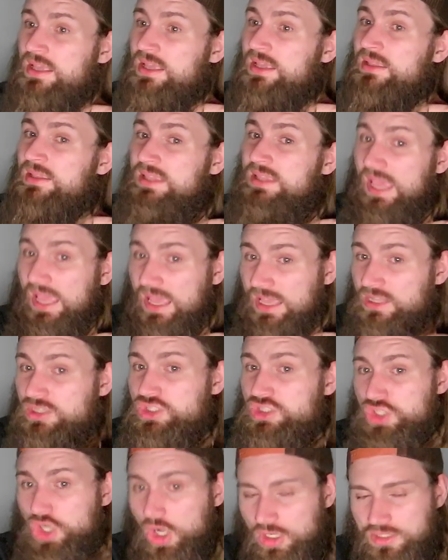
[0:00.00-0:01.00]
can
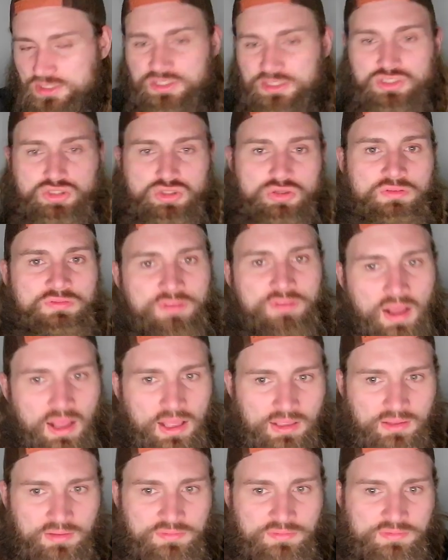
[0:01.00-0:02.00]
Jousset
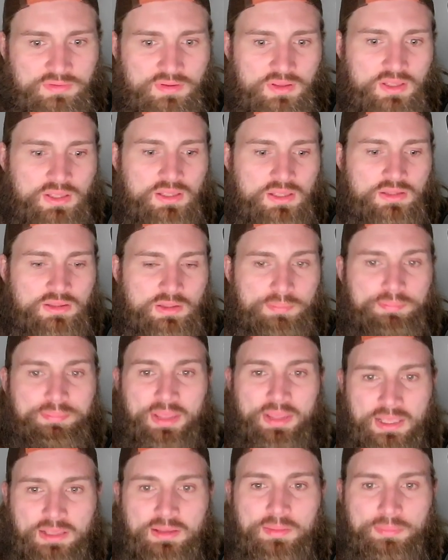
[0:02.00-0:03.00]
survive the
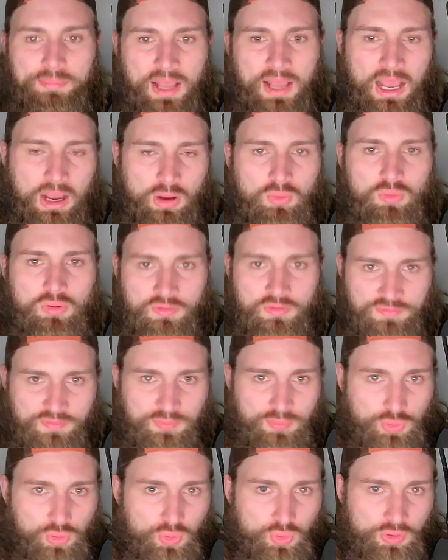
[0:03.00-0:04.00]
big power from
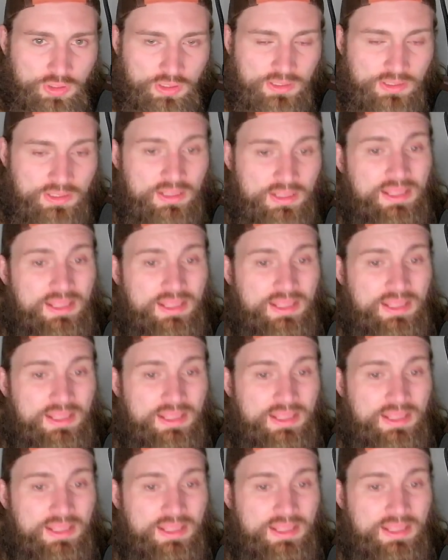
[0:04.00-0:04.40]
Gooden?